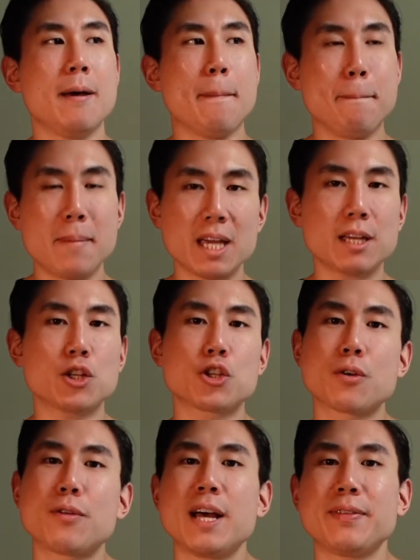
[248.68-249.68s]
making
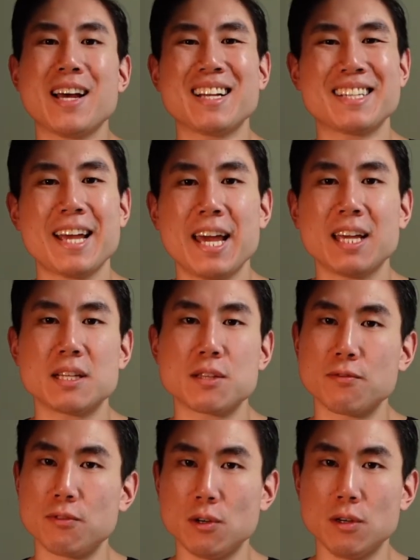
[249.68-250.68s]
sure that that tank is
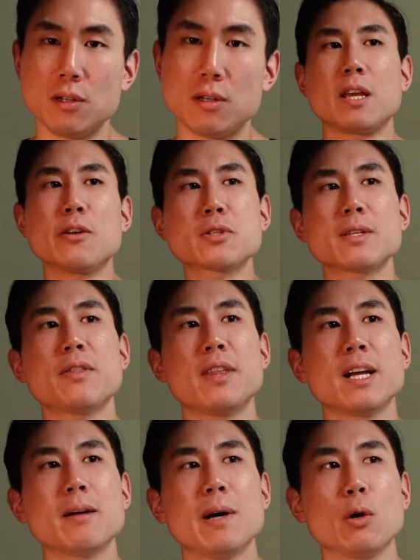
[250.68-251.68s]
full. Here's the
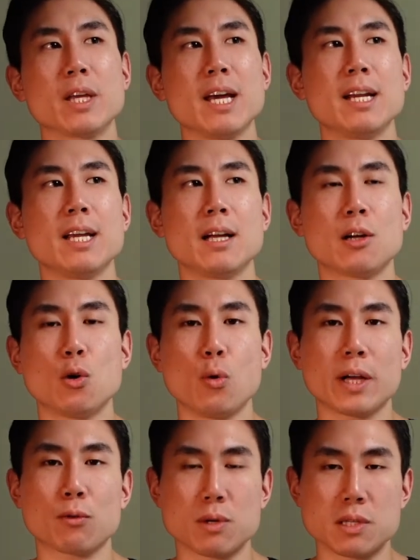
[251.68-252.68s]
thing about getting
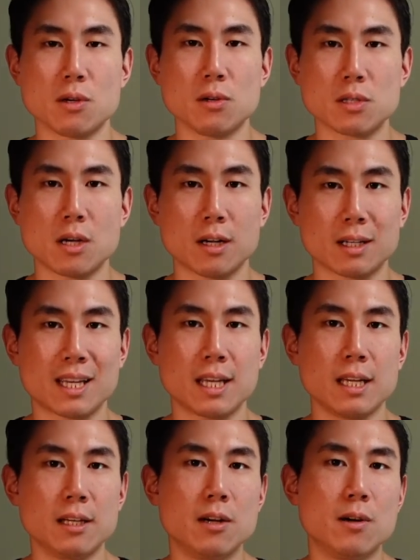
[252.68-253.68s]
quick results on
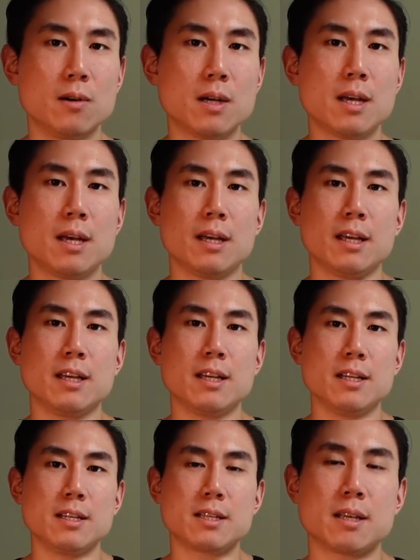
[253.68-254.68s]
keto
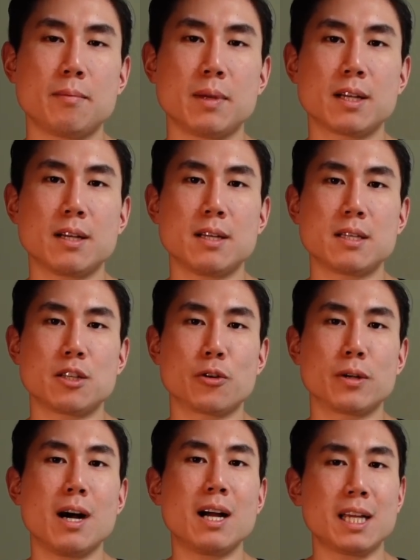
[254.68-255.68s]
is because you're
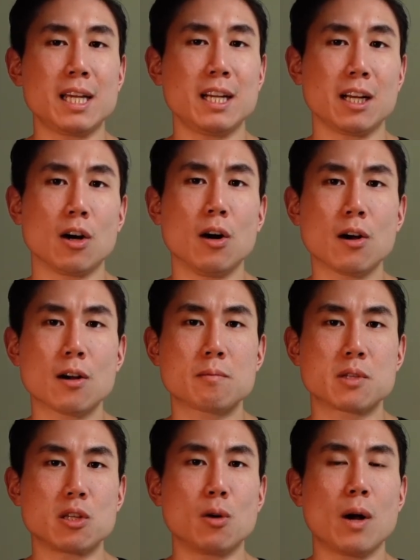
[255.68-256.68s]
not eating
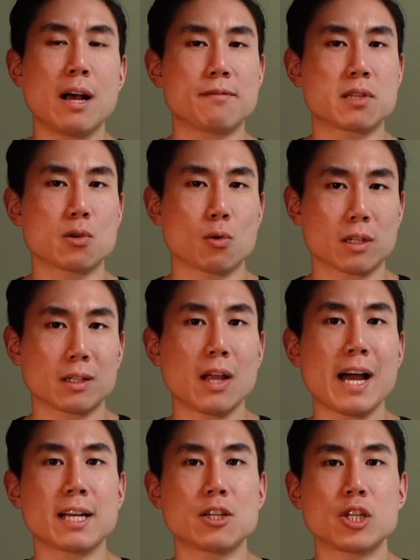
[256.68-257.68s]
carbs, you don't have stored
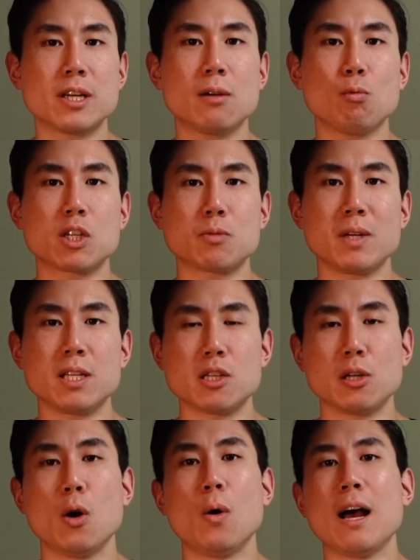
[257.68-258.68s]
glycogen, which means you
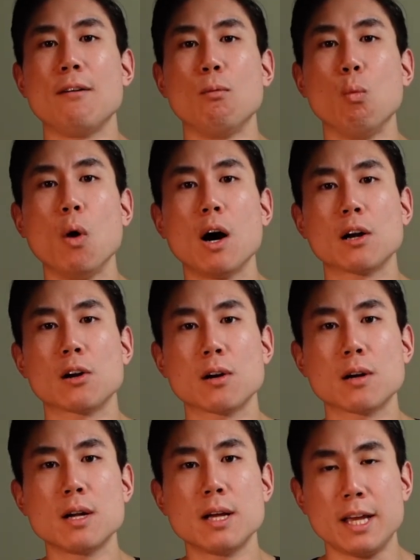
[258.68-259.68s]
don't have
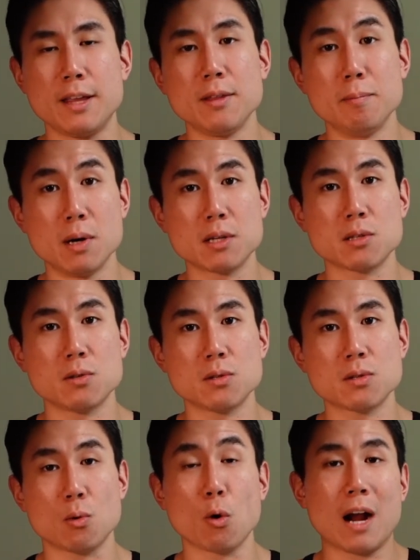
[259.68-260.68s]
water in the
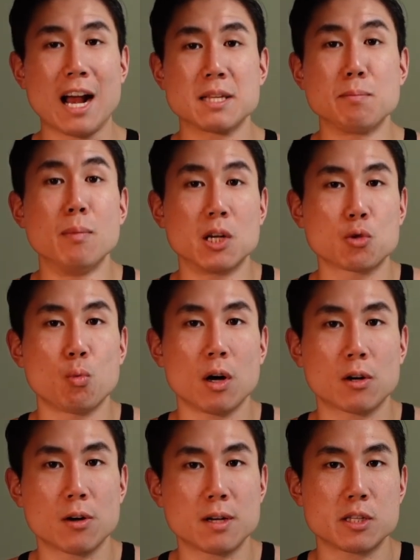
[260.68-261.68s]
muscles or as much
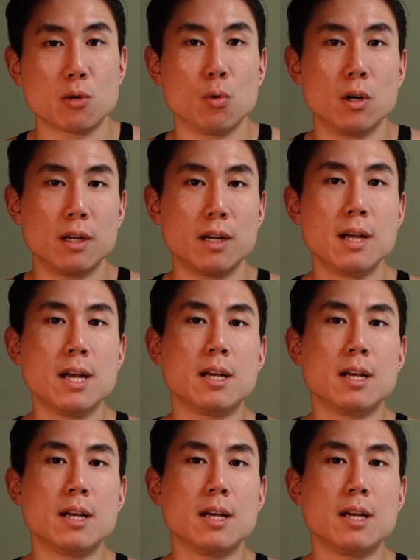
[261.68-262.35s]
water as you would.